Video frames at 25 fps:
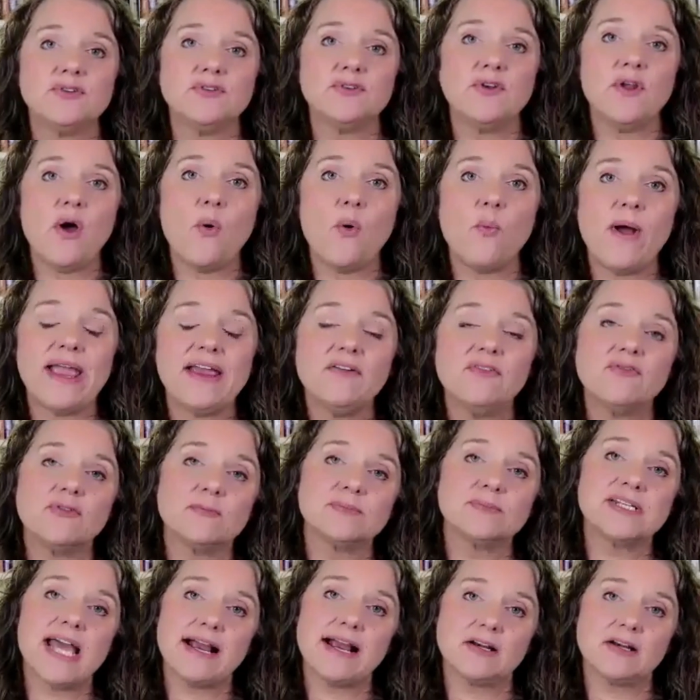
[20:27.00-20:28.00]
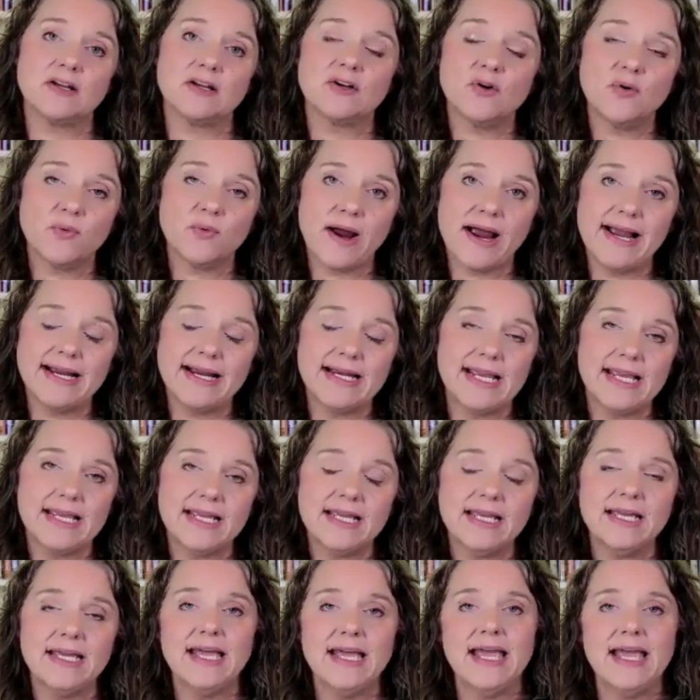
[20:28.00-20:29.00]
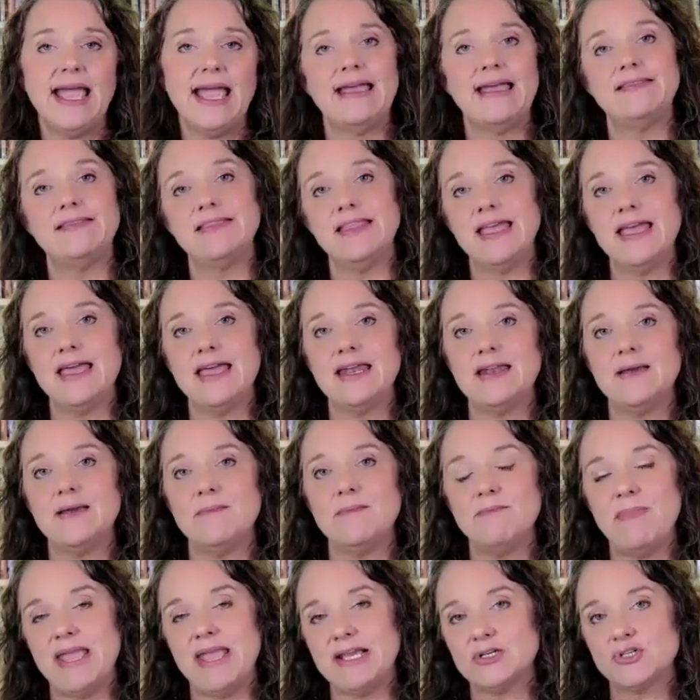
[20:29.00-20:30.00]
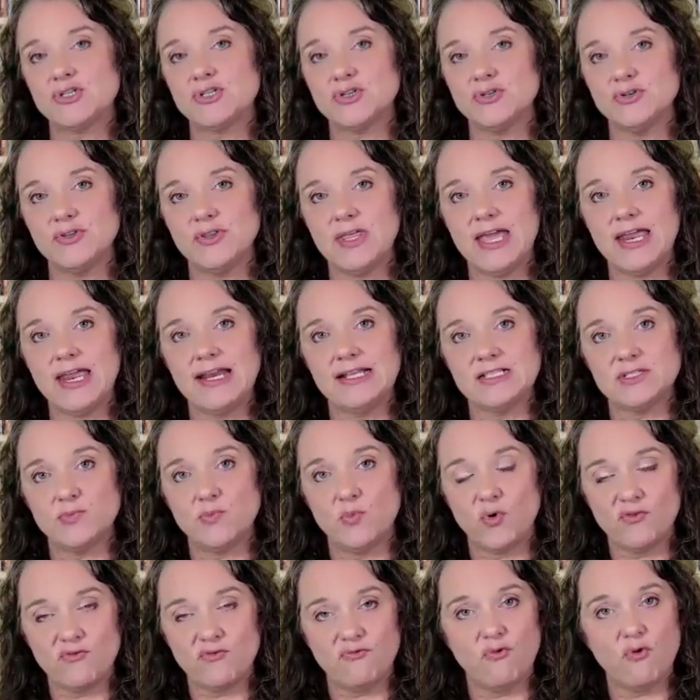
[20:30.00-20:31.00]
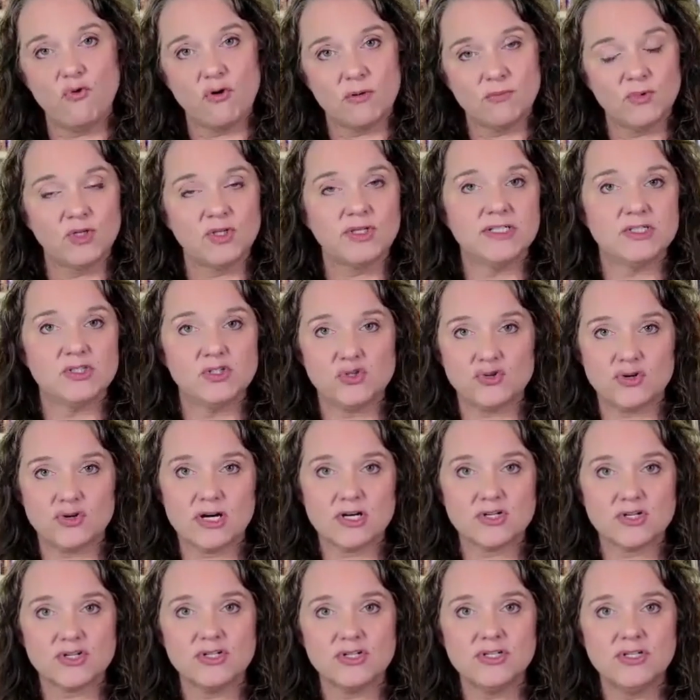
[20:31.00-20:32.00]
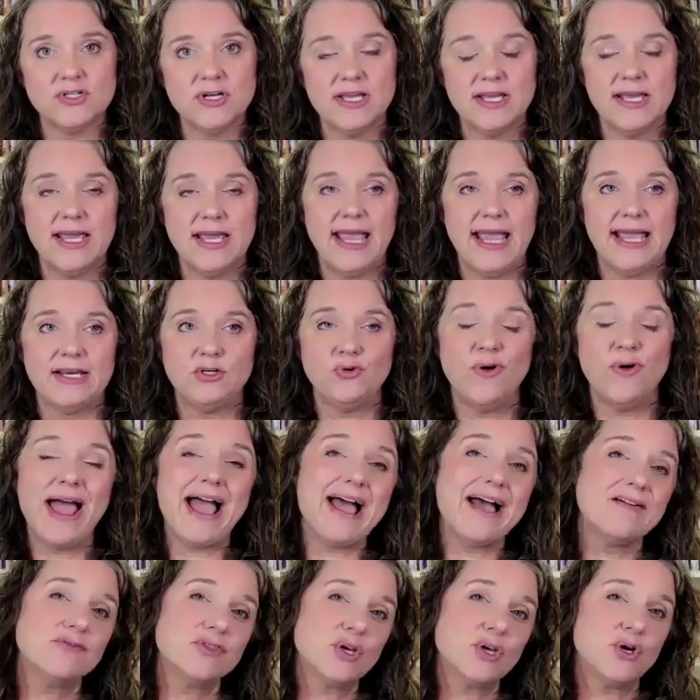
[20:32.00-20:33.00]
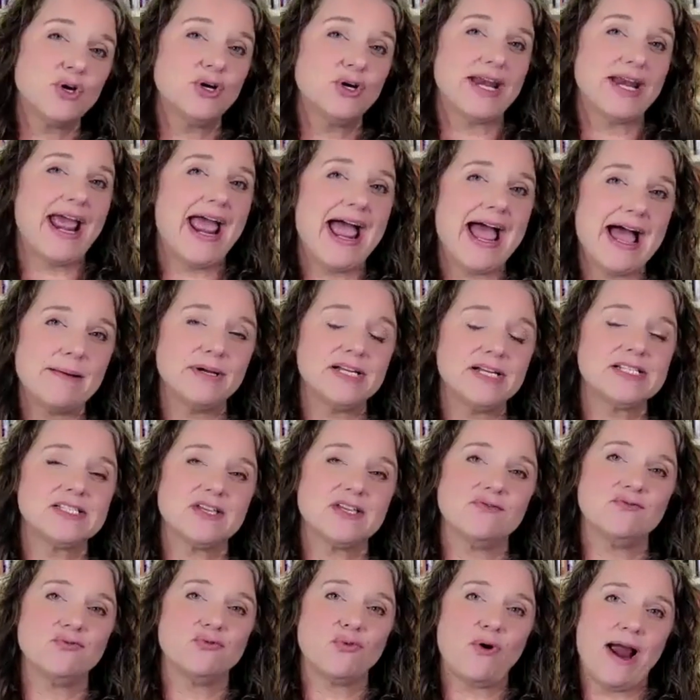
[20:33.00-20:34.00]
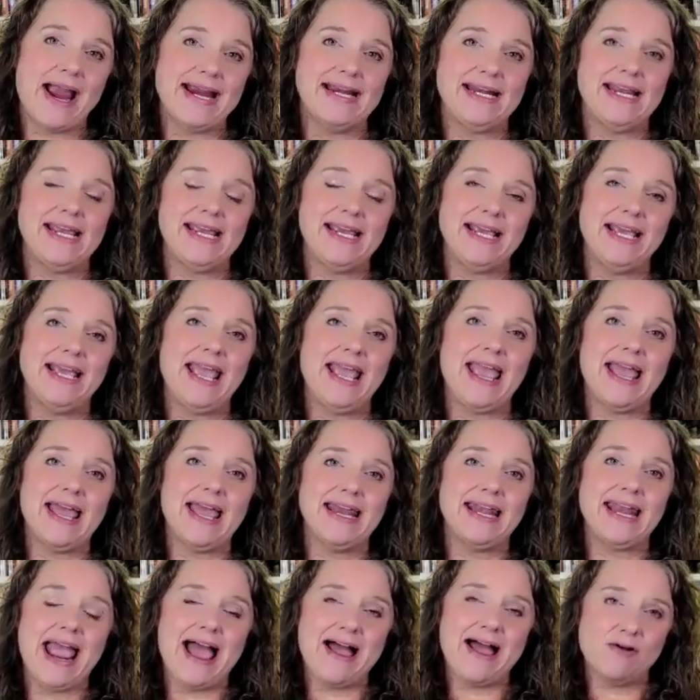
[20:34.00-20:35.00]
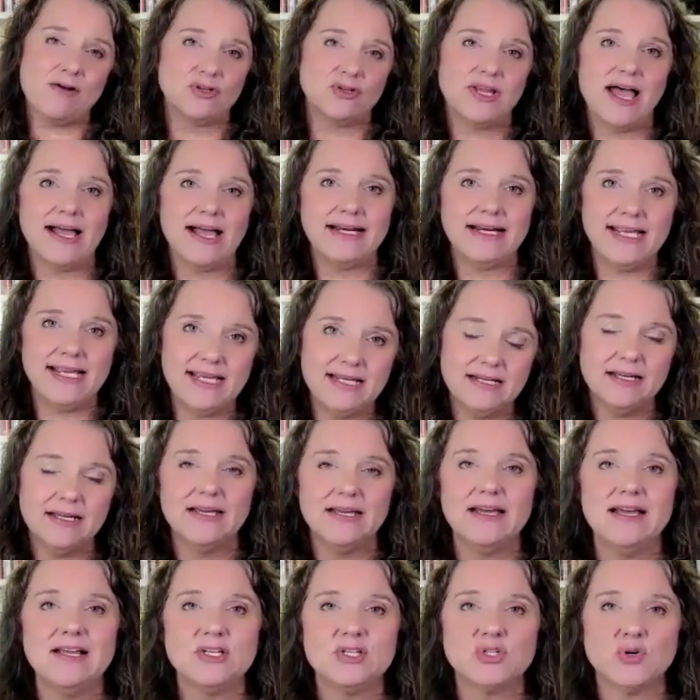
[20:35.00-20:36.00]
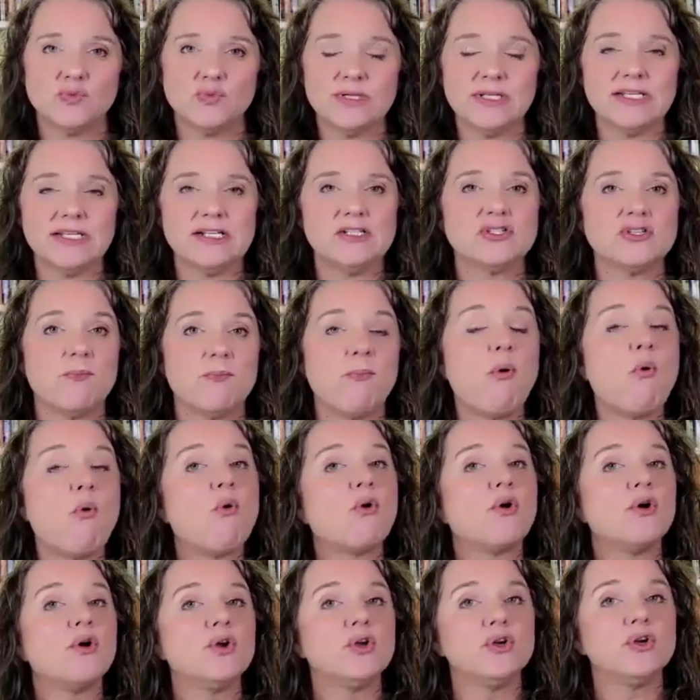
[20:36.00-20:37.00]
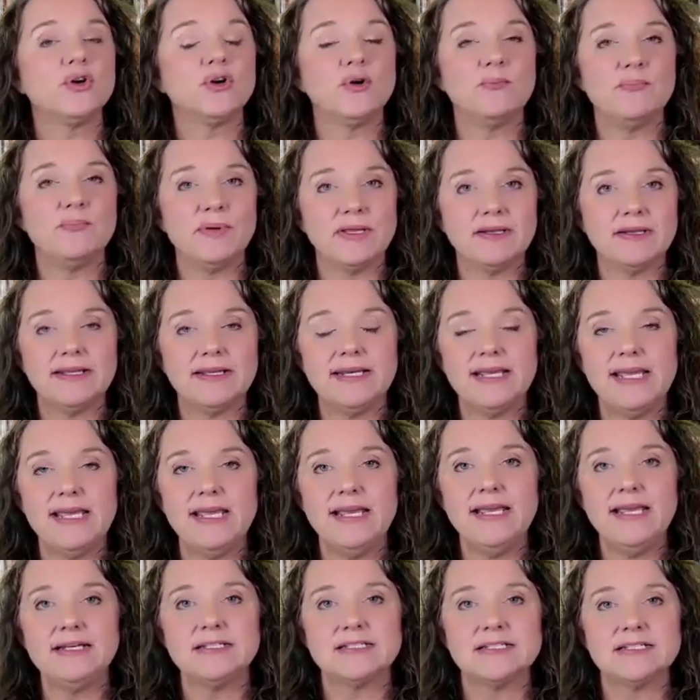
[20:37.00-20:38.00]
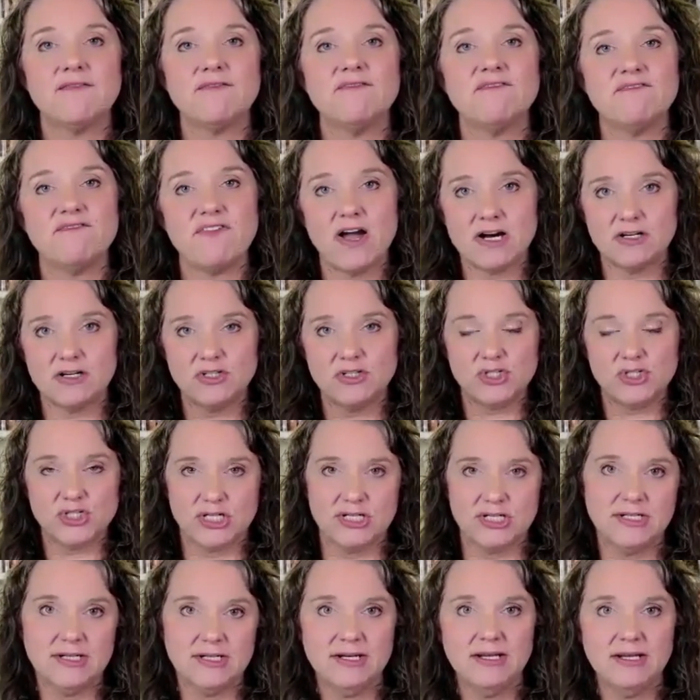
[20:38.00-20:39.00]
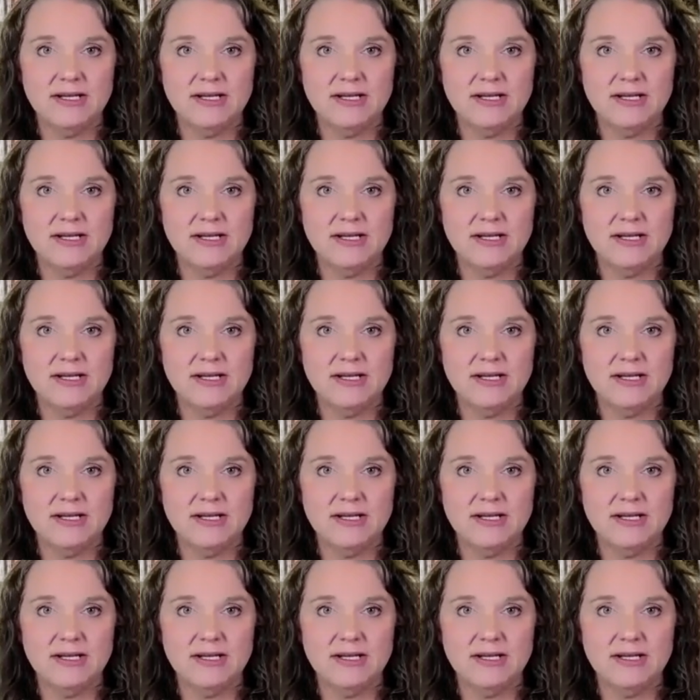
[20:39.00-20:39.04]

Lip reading: away from technical writing, and then make sure that it's more formal and structured. And you have the good habits of writing and outlining to really support your ability to function